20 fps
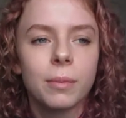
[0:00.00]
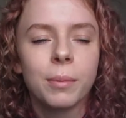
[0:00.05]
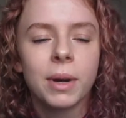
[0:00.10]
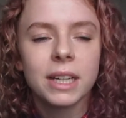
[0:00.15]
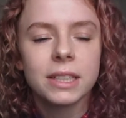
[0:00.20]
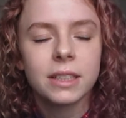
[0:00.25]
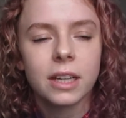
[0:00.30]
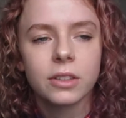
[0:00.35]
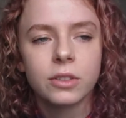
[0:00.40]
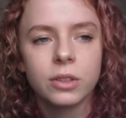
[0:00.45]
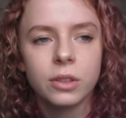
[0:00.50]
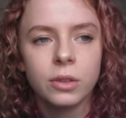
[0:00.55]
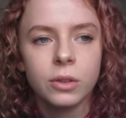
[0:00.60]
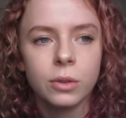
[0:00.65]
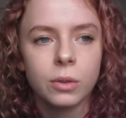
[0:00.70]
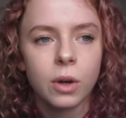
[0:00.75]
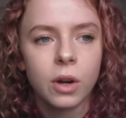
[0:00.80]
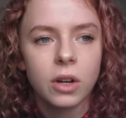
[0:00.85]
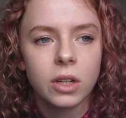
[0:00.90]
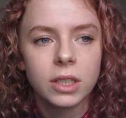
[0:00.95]
My
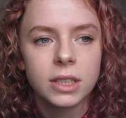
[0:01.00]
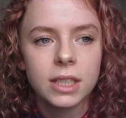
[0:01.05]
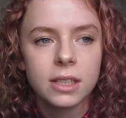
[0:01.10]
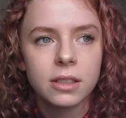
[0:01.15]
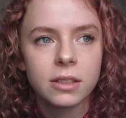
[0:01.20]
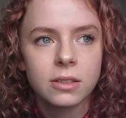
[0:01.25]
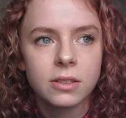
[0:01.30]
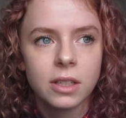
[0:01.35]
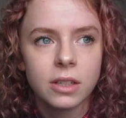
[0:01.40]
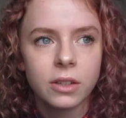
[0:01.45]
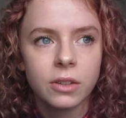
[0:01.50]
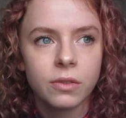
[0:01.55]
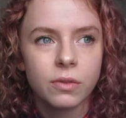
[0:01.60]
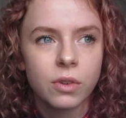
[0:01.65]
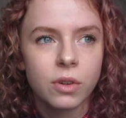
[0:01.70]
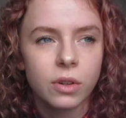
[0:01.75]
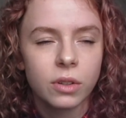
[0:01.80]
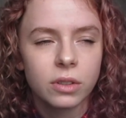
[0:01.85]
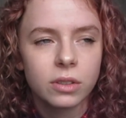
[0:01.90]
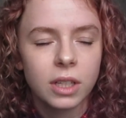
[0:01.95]
tattoo artist did of
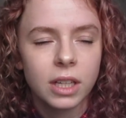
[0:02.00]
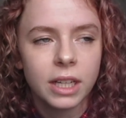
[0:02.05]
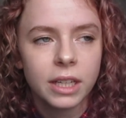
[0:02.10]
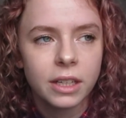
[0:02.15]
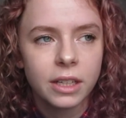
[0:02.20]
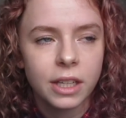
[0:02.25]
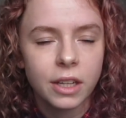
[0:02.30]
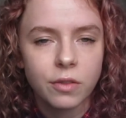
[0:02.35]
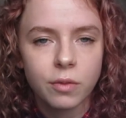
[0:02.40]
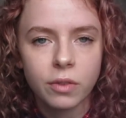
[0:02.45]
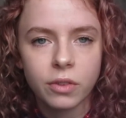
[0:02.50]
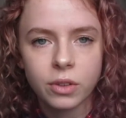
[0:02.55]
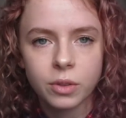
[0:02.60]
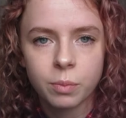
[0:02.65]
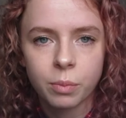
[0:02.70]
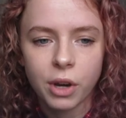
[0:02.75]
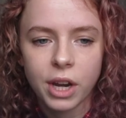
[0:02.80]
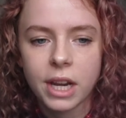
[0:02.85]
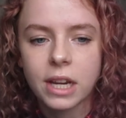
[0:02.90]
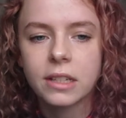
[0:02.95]
course like give us
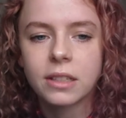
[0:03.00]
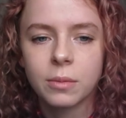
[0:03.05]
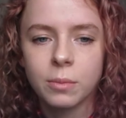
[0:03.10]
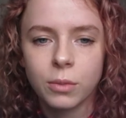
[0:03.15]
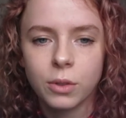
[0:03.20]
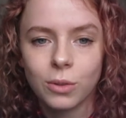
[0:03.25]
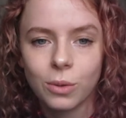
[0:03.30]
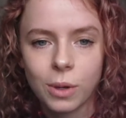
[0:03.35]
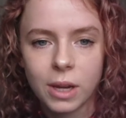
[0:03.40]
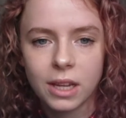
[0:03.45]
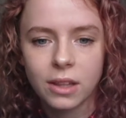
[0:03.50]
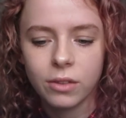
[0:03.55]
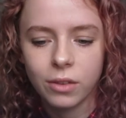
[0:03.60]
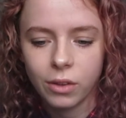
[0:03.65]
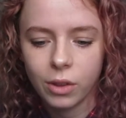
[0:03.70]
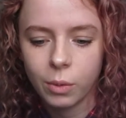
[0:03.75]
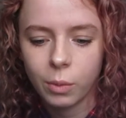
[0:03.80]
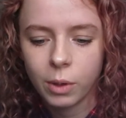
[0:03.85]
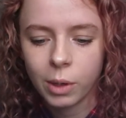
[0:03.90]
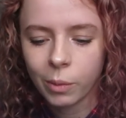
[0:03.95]
breaks in between so
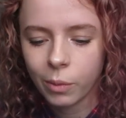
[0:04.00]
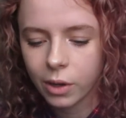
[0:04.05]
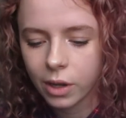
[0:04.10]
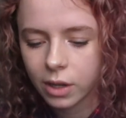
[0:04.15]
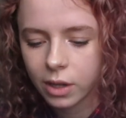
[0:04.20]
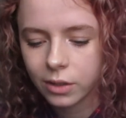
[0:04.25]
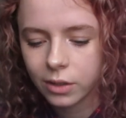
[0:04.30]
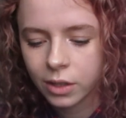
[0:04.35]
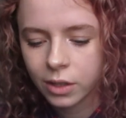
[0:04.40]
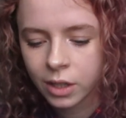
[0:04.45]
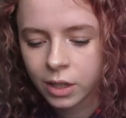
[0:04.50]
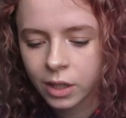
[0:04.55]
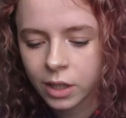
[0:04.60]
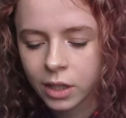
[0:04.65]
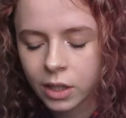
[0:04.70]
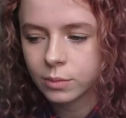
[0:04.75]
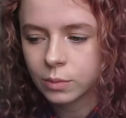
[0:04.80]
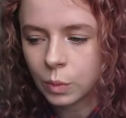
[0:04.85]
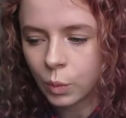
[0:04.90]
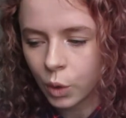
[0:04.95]
that we weren't
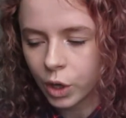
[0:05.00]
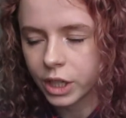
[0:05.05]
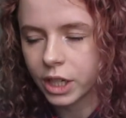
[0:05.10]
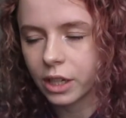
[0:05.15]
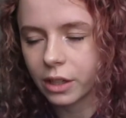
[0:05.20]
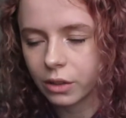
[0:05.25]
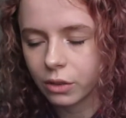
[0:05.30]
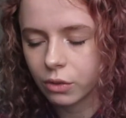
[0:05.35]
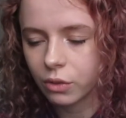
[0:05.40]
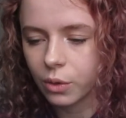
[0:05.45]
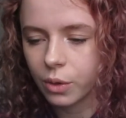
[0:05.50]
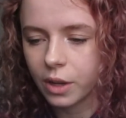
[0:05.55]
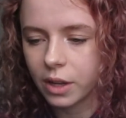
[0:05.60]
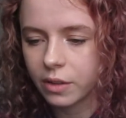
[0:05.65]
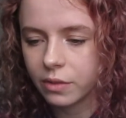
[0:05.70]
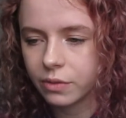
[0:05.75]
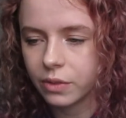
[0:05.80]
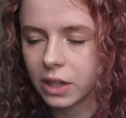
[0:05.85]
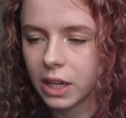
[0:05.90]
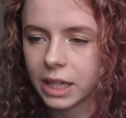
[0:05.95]
working through
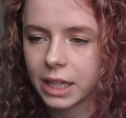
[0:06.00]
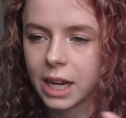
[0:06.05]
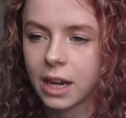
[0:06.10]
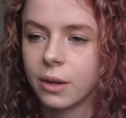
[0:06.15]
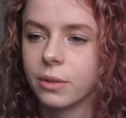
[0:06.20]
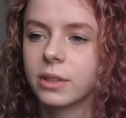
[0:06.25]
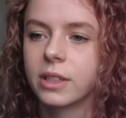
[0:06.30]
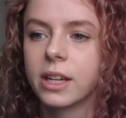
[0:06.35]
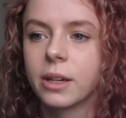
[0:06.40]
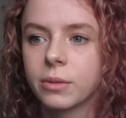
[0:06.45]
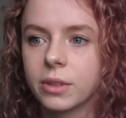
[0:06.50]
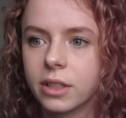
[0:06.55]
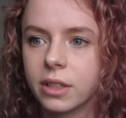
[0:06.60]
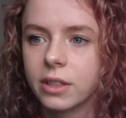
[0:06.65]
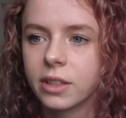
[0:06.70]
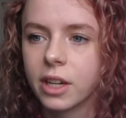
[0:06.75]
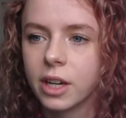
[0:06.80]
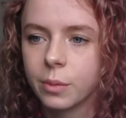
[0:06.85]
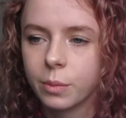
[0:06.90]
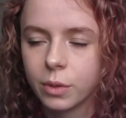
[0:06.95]
it for like hours and hours at a
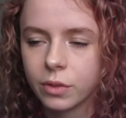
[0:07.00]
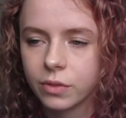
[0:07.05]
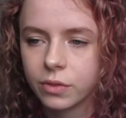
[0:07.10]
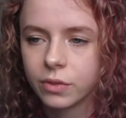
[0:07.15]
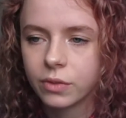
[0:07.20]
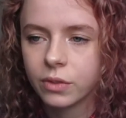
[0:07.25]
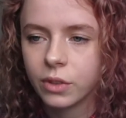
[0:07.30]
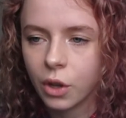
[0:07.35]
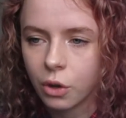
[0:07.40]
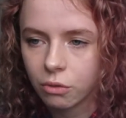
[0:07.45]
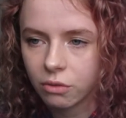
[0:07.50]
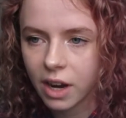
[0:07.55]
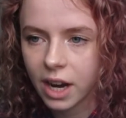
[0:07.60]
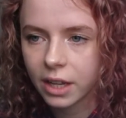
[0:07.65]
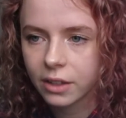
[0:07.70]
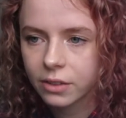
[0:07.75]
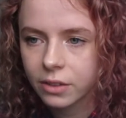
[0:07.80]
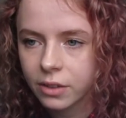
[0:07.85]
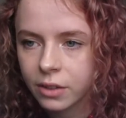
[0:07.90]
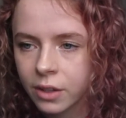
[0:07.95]
time with no
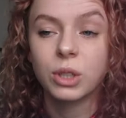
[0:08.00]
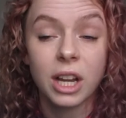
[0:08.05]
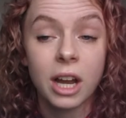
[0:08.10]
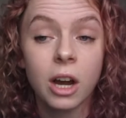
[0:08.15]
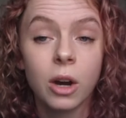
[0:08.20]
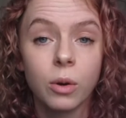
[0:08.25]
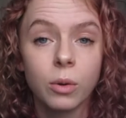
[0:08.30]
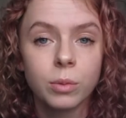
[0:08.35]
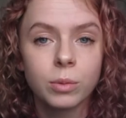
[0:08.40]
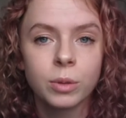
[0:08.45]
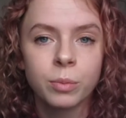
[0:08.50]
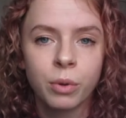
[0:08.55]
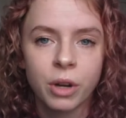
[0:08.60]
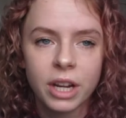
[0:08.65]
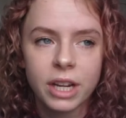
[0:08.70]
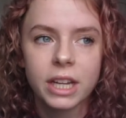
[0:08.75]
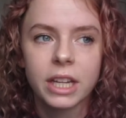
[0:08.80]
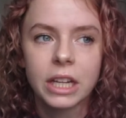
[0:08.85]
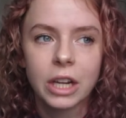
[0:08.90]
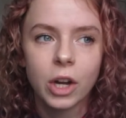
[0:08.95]
rest, which helped.
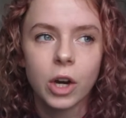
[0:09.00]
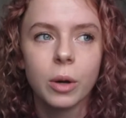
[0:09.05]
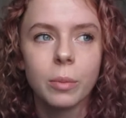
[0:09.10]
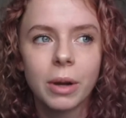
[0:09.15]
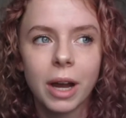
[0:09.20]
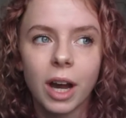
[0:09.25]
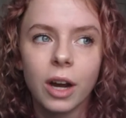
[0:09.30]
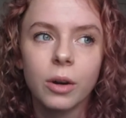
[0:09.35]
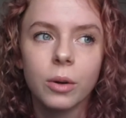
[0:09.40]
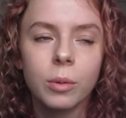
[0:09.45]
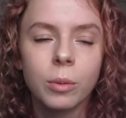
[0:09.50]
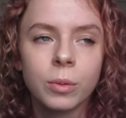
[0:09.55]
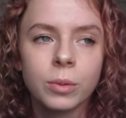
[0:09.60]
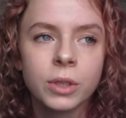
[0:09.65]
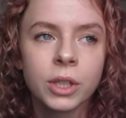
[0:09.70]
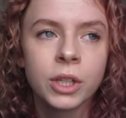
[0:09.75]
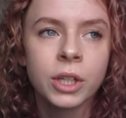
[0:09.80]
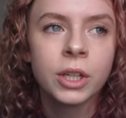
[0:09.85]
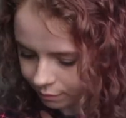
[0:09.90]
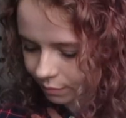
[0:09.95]
Breaking it up helped
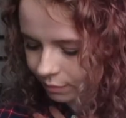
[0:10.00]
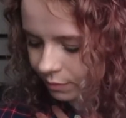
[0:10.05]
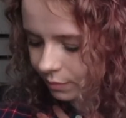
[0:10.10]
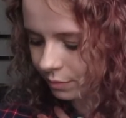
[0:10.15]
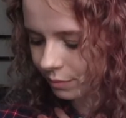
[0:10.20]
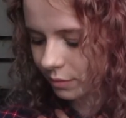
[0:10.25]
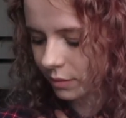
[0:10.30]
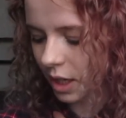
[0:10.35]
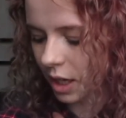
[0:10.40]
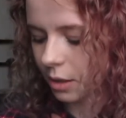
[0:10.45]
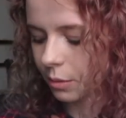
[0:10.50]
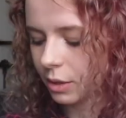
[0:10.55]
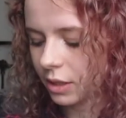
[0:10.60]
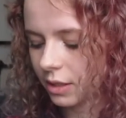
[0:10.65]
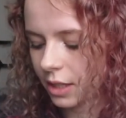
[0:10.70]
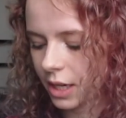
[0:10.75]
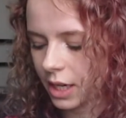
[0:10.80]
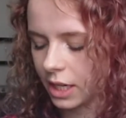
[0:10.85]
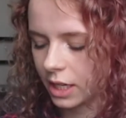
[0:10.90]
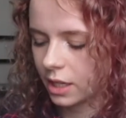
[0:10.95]
I would
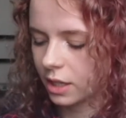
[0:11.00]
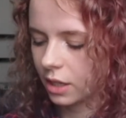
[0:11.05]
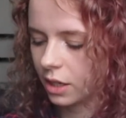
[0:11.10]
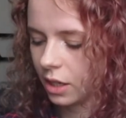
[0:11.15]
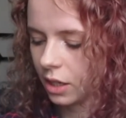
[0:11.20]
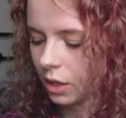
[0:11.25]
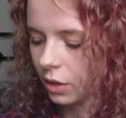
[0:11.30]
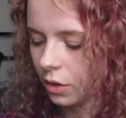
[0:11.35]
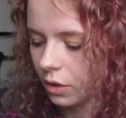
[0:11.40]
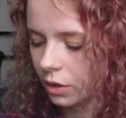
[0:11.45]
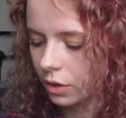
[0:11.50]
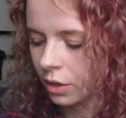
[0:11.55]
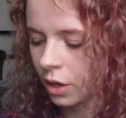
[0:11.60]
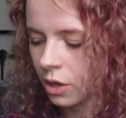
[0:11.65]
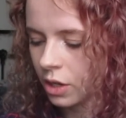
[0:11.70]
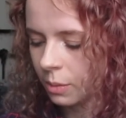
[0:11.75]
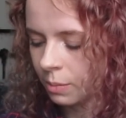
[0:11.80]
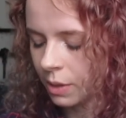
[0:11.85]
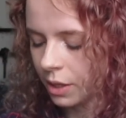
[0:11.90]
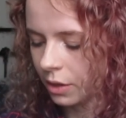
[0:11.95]
say the
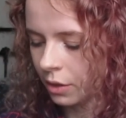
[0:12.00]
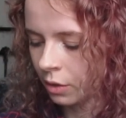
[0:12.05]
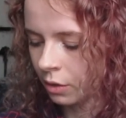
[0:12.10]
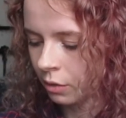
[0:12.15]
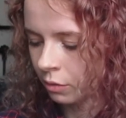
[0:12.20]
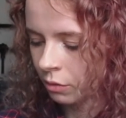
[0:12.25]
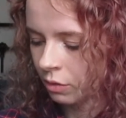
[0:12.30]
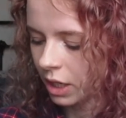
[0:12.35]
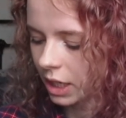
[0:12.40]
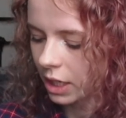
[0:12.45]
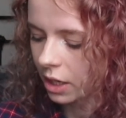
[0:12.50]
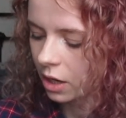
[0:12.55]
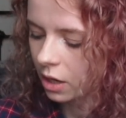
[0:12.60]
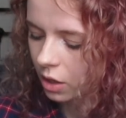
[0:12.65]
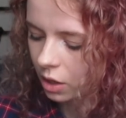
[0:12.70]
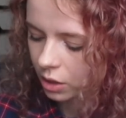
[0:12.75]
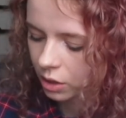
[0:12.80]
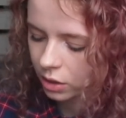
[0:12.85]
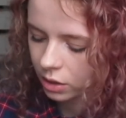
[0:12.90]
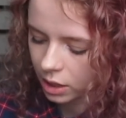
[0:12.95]
only bit that really
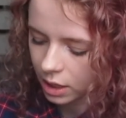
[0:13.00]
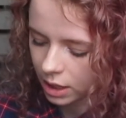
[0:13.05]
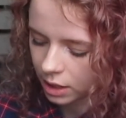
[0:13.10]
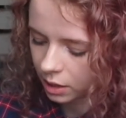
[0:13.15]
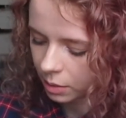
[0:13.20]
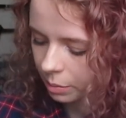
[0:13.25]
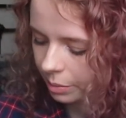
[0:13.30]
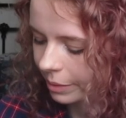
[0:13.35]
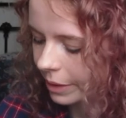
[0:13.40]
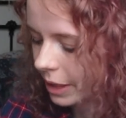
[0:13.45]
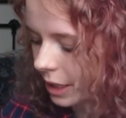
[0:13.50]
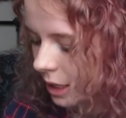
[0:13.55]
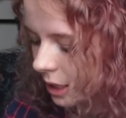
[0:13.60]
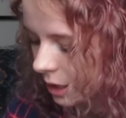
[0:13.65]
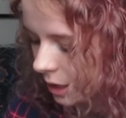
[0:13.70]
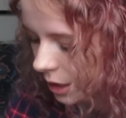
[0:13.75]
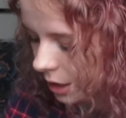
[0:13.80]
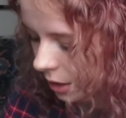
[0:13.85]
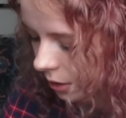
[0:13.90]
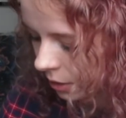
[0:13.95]
hurt in the
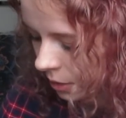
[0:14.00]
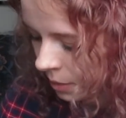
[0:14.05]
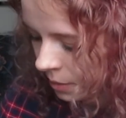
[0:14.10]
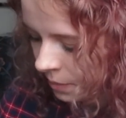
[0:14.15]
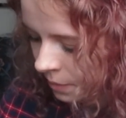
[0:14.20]
beginning